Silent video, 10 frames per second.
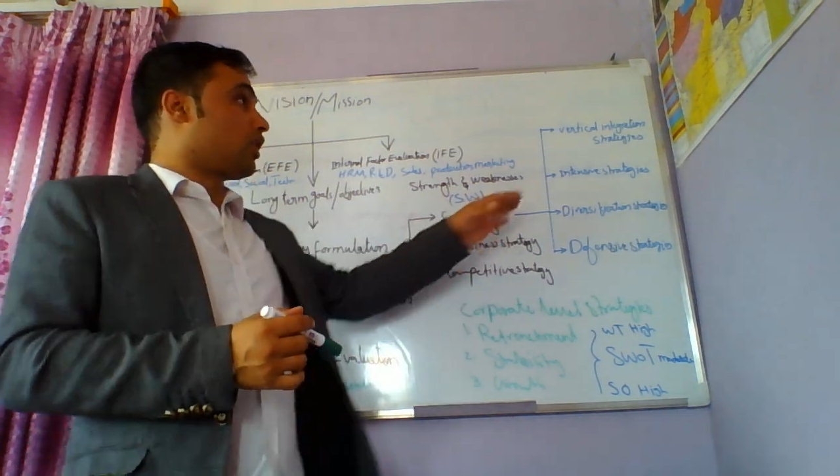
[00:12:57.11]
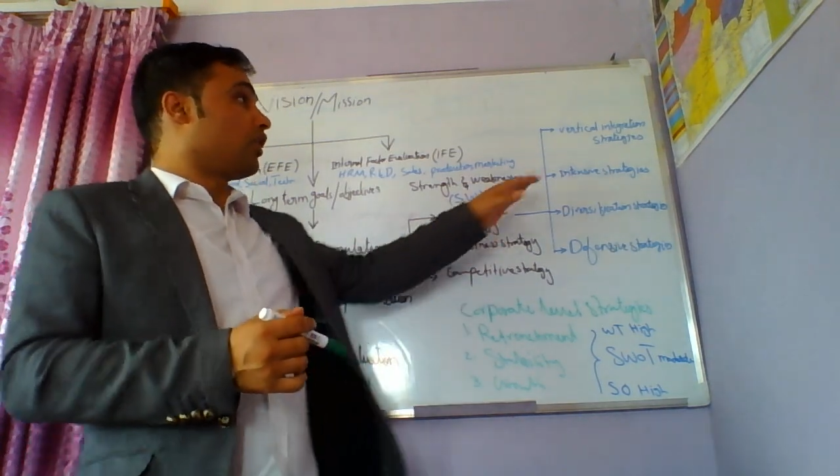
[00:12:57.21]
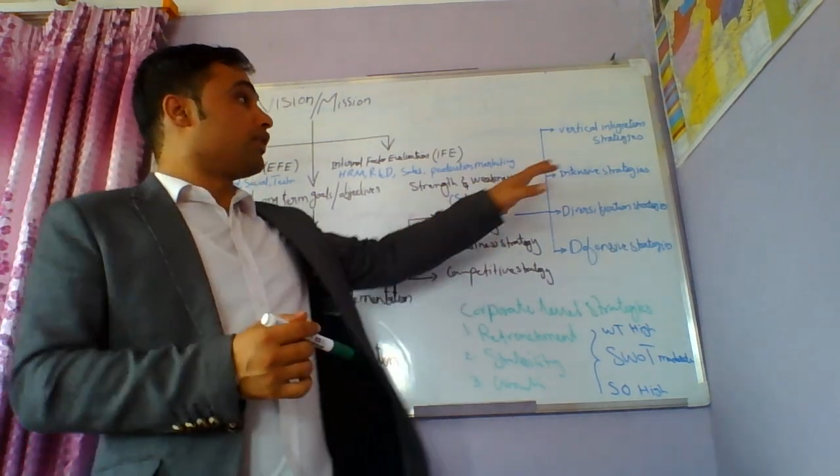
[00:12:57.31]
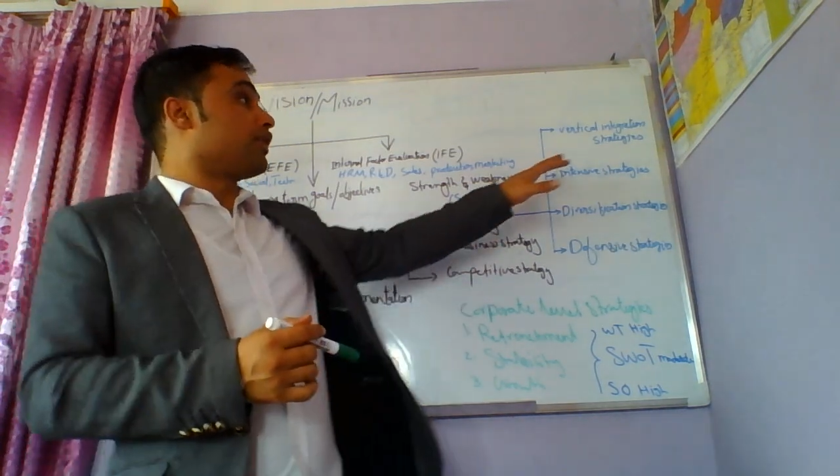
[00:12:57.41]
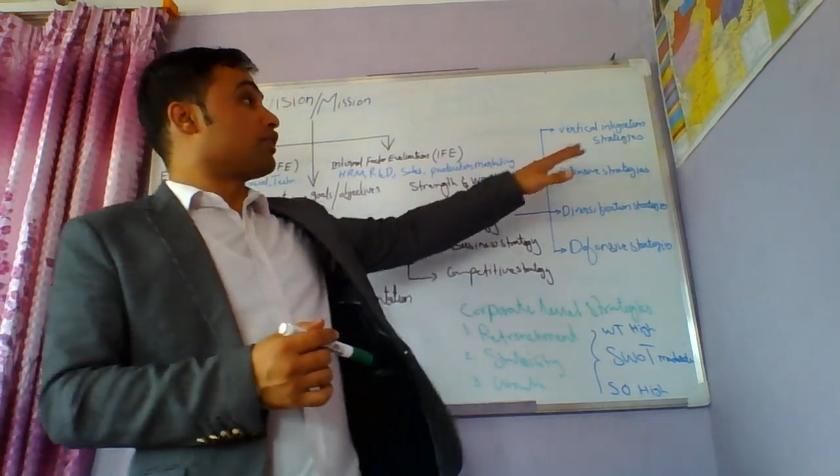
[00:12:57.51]

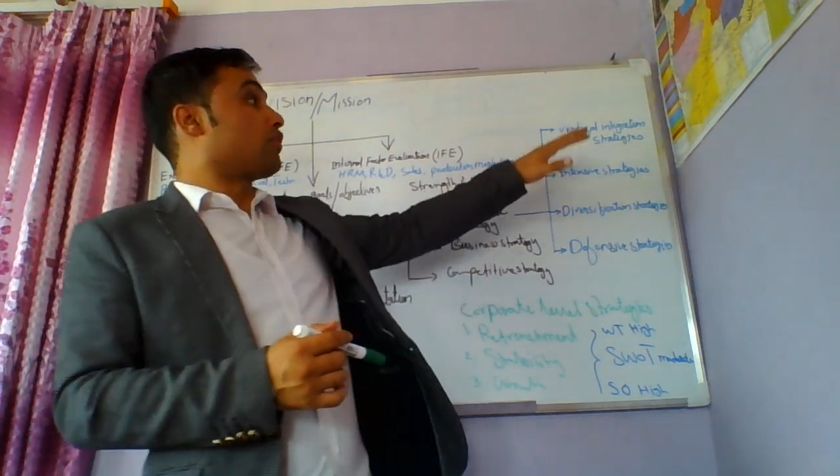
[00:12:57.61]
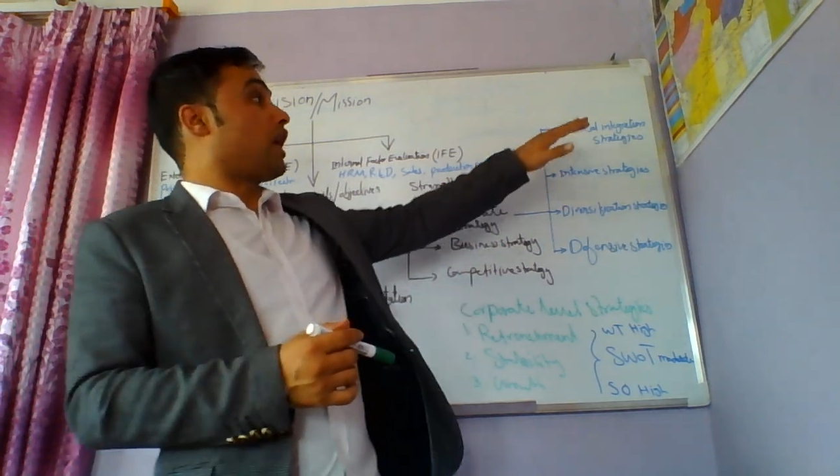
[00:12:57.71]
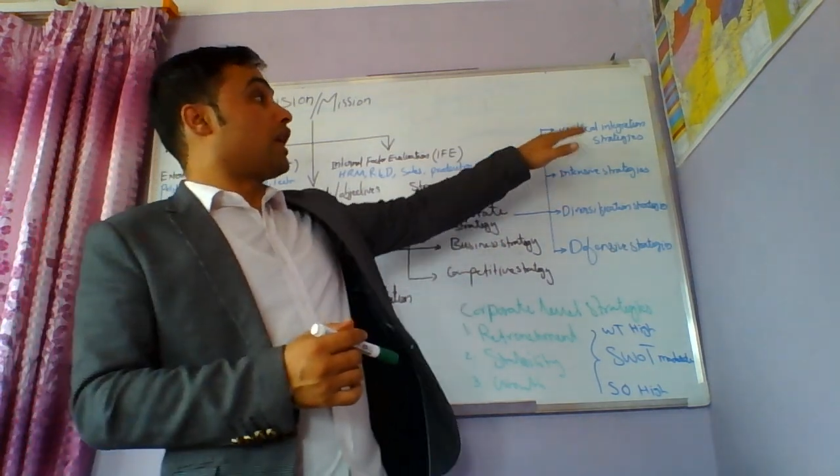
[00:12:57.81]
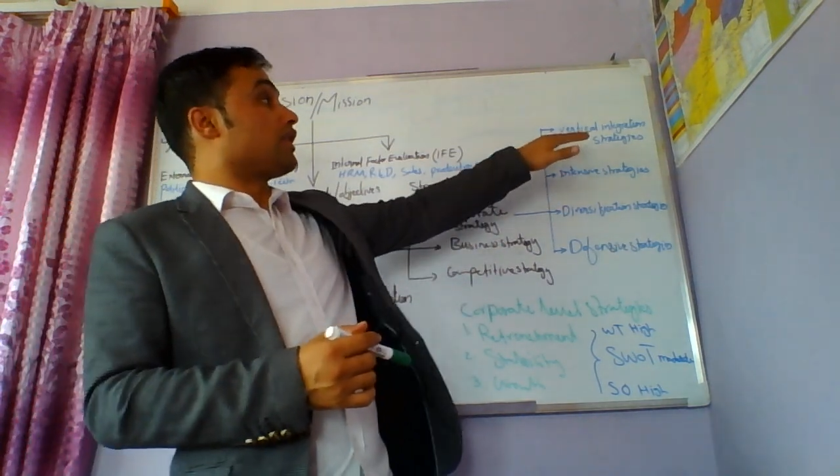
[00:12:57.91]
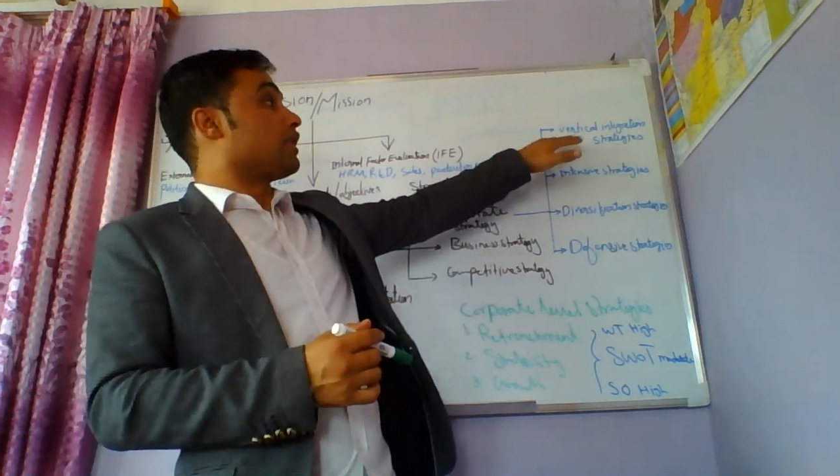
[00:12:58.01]
on the
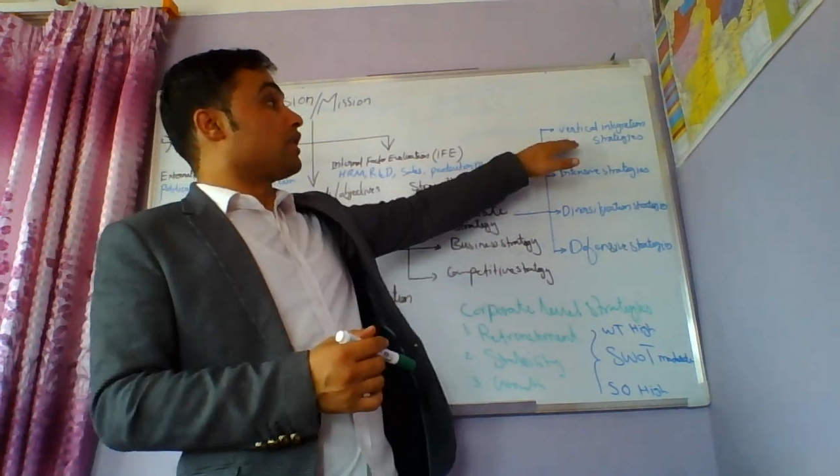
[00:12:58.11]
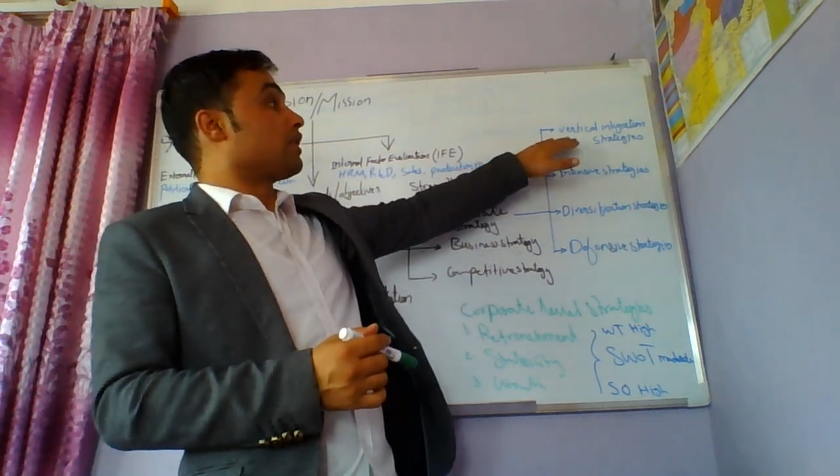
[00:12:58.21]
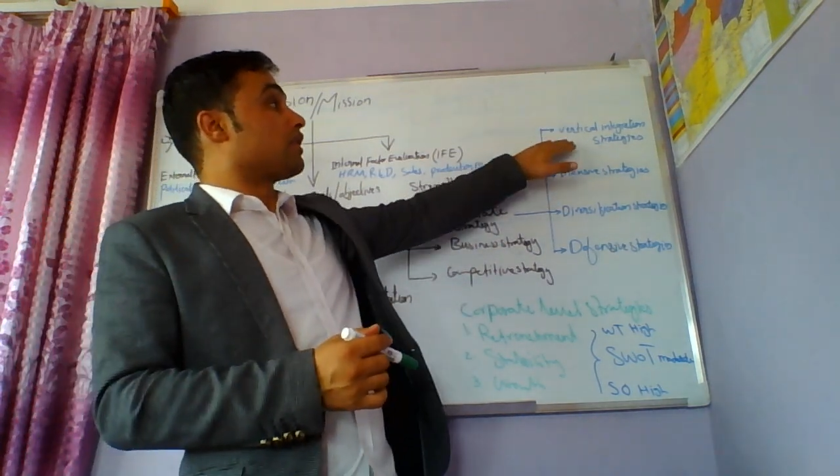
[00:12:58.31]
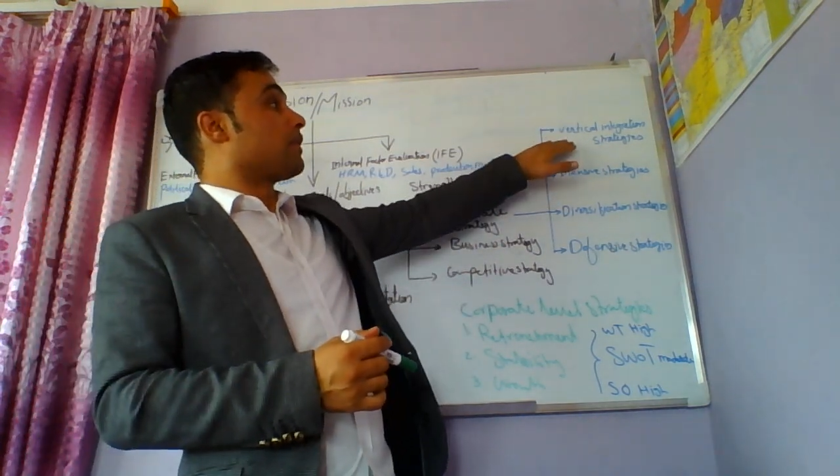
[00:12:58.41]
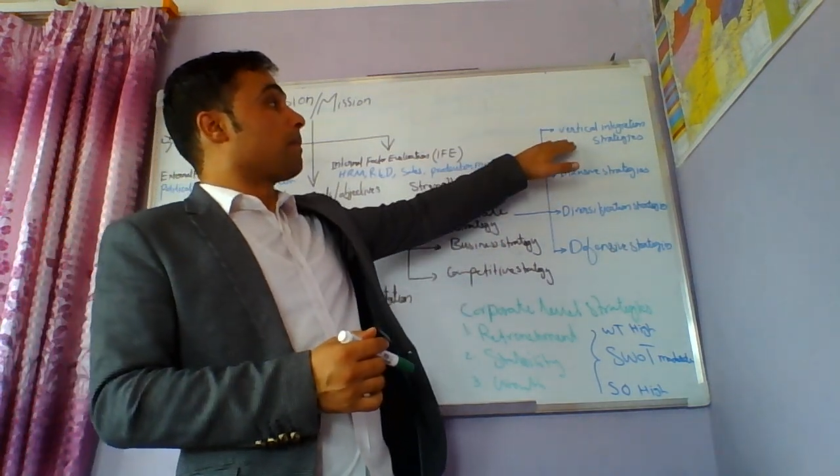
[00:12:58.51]

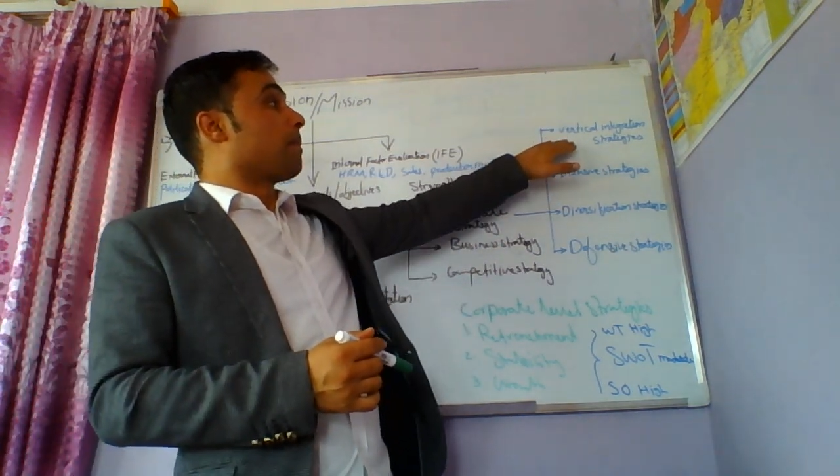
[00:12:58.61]
strategies